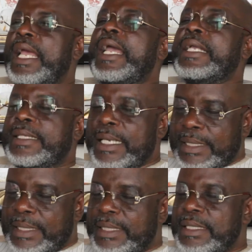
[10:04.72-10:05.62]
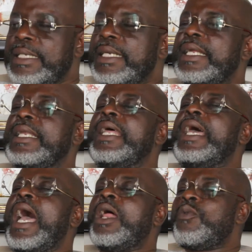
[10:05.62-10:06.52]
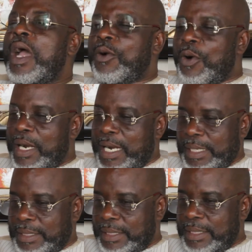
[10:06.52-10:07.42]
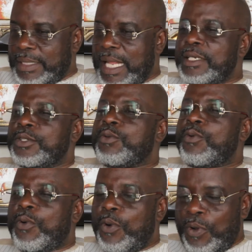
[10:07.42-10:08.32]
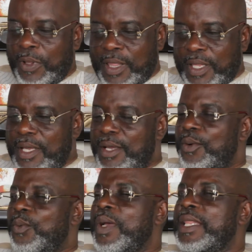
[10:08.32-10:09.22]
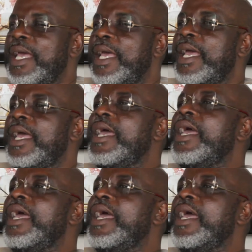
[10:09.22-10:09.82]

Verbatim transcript: it is the annual Congress that is clothed with the